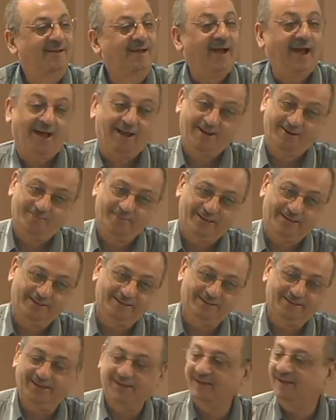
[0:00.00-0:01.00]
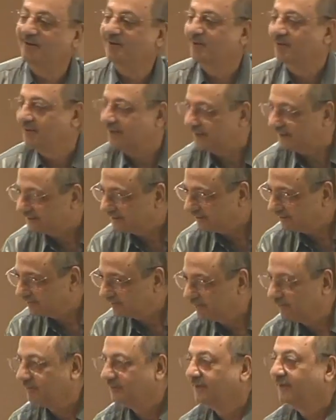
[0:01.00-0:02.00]
Al-mindilu
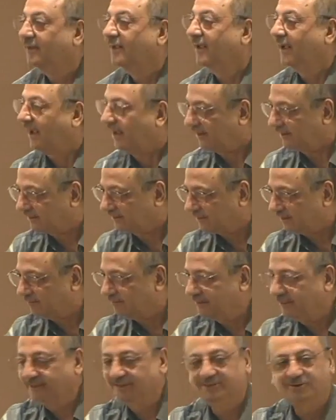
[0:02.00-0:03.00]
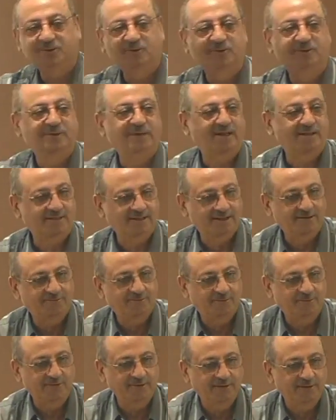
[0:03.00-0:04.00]
nadifun, al-kamisu
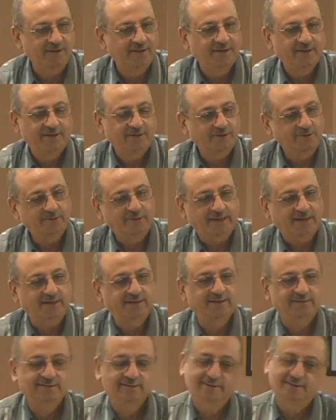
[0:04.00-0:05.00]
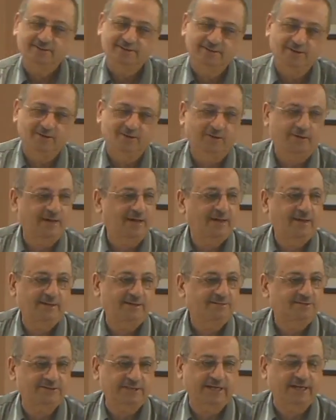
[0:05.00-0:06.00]
nadifun. You can,
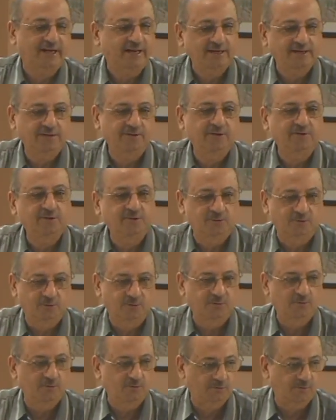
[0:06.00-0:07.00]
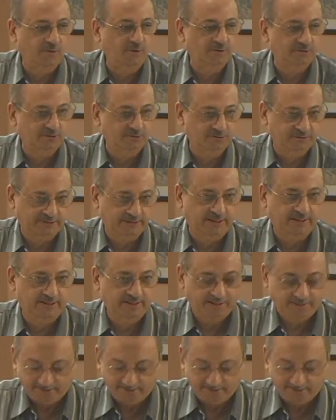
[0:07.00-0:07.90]
say anything you want to say,